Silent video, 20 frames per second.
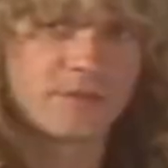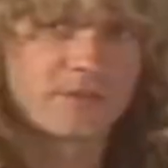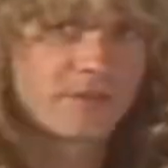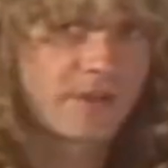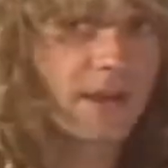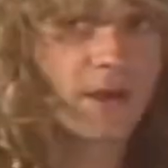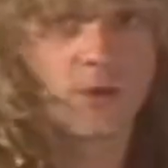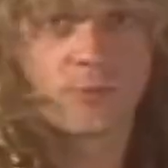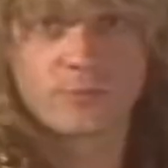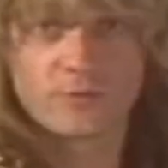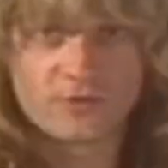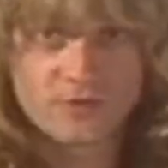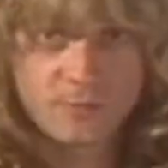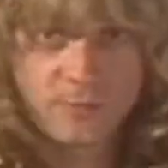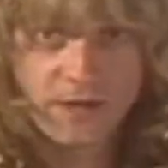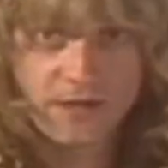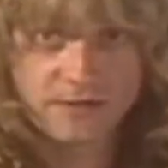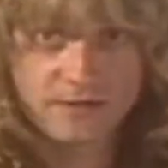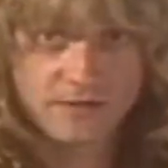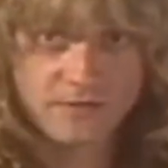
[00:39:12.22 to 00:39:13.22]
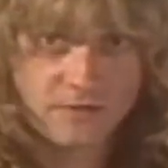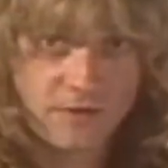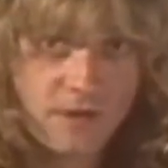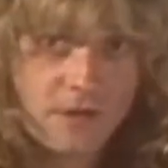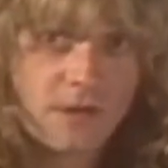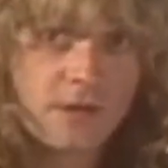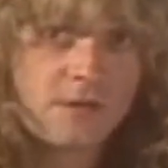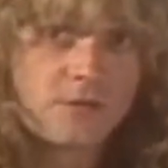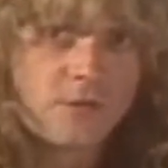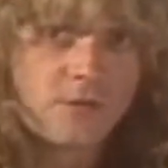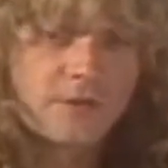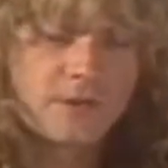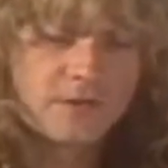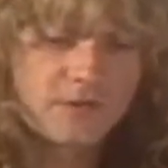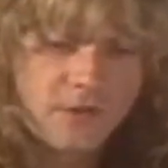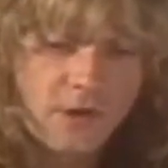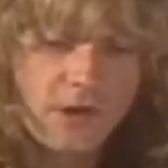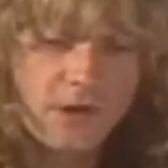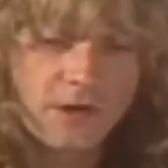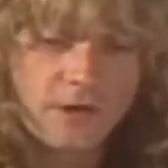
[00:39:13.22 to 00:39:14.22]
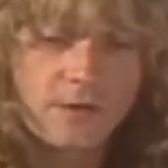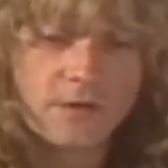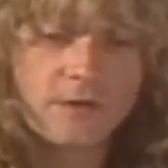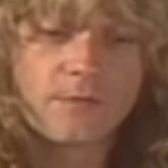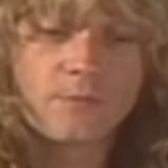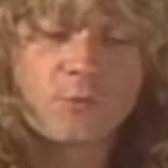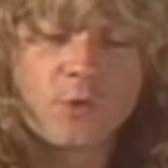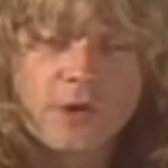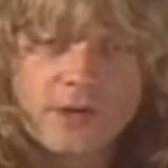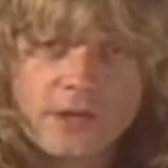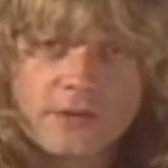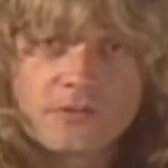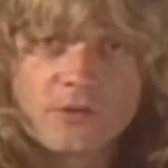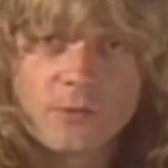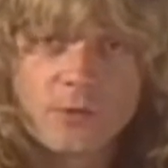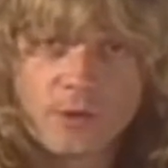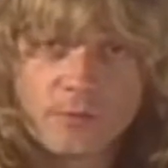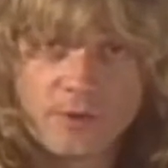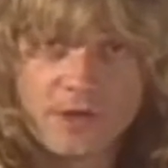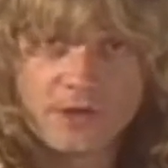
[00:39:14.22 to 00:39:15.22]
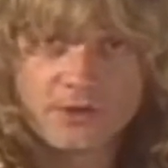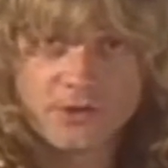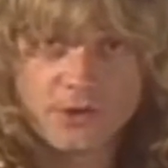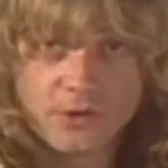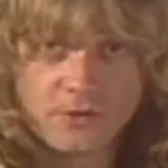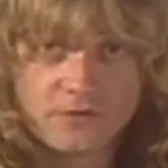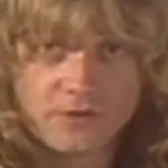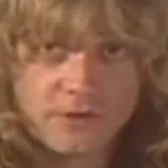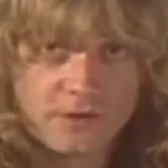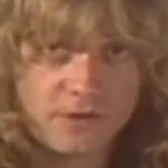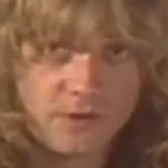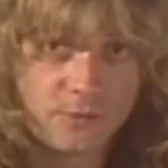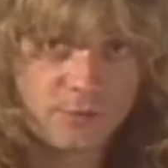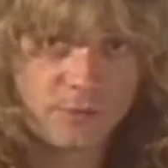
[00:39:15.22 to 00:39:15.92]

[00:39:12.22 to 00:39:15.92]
scale perspective. So if you can start working some arpeggios into your